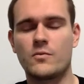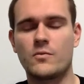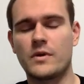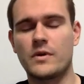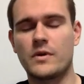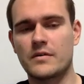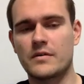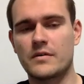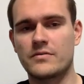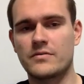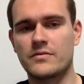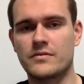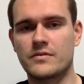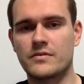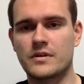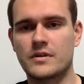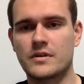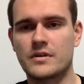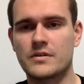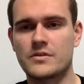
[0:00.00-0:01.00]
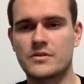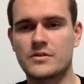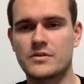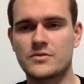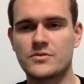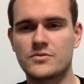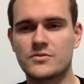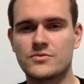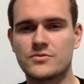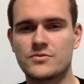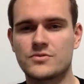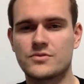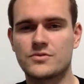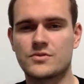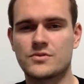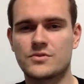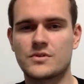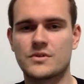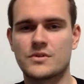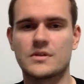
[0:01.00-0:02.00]
we have
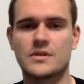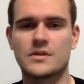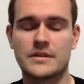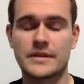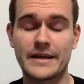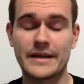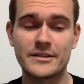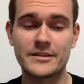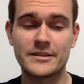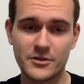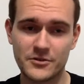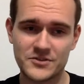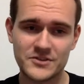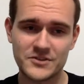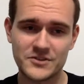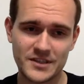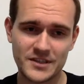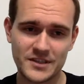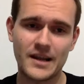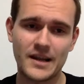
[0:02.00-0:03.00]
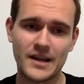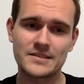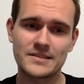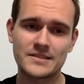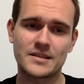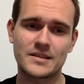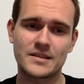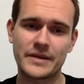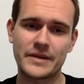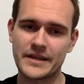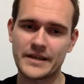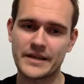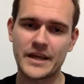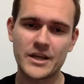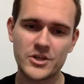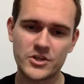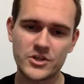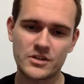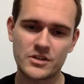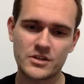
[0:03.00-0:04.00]
introduced the idea of stylizing the
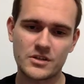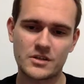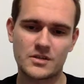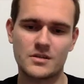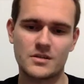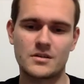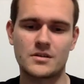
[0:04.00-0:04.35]
application